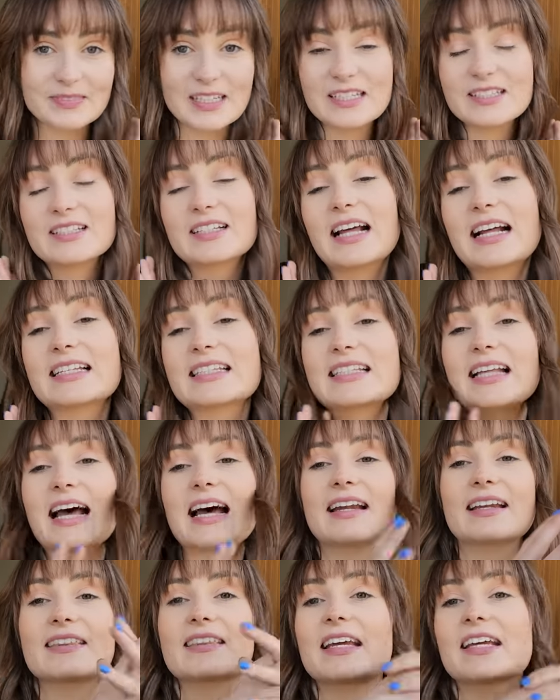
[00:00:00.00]
So that's
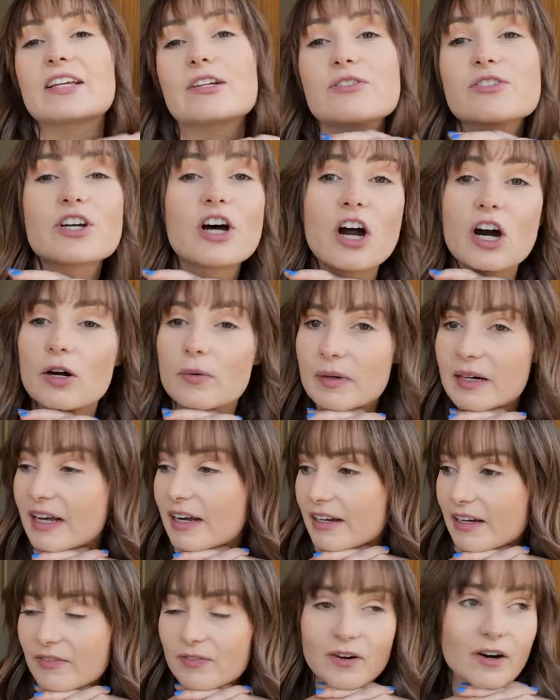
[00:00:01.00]
that. Thank you to
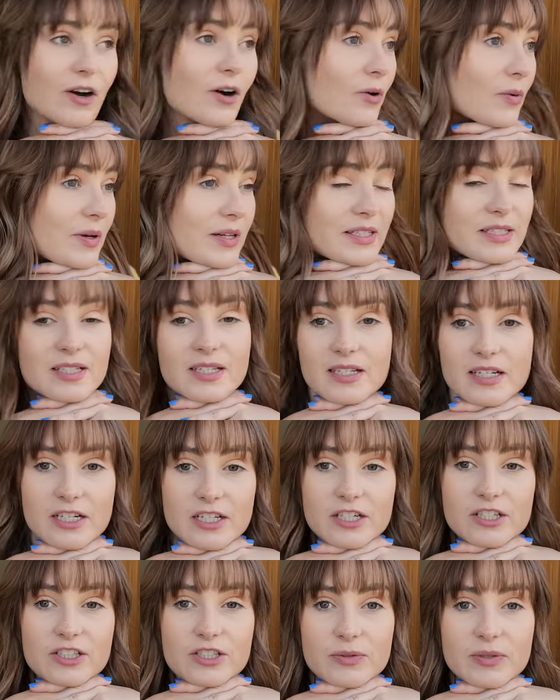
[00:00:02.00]
Armineh for always
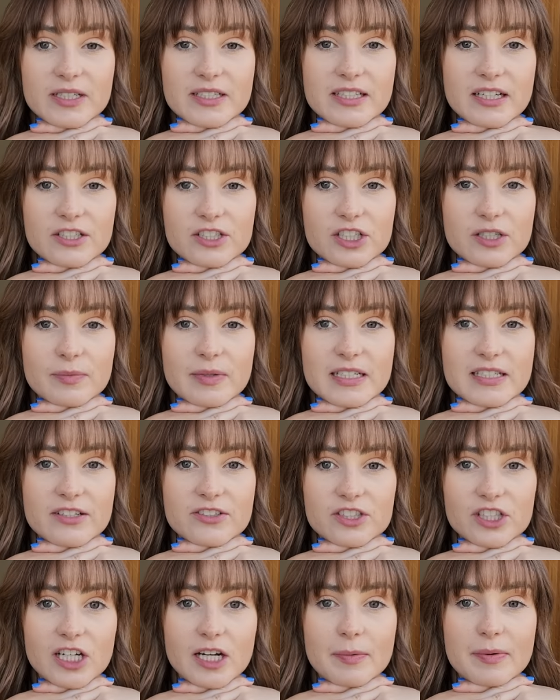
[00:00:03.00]
doing such an amazing
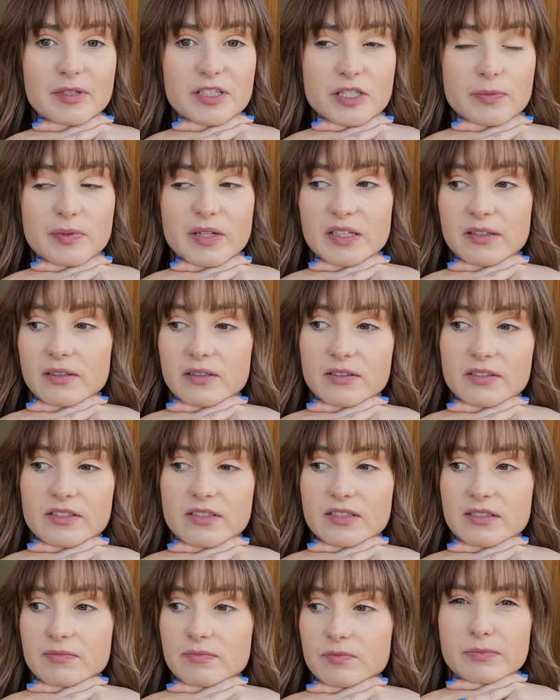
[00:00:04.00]
job and just being
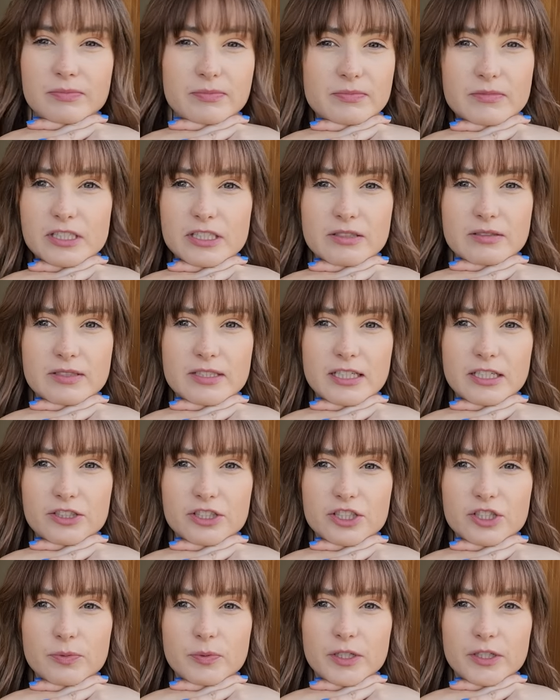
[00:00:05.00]
just such a
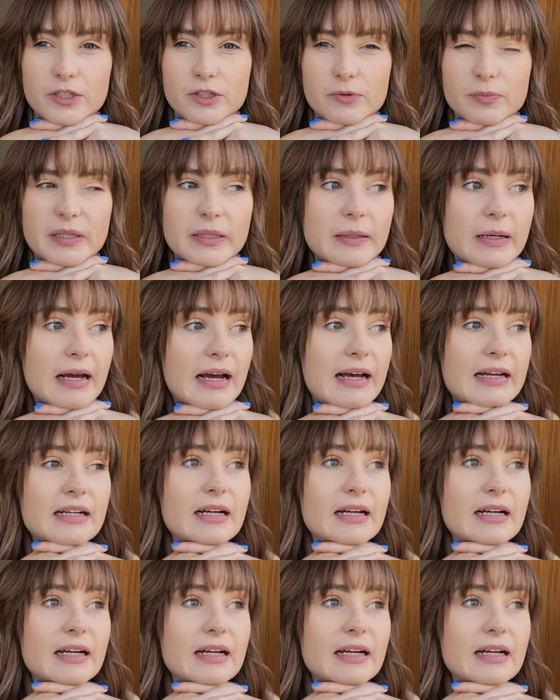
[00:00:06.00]
sweet human. And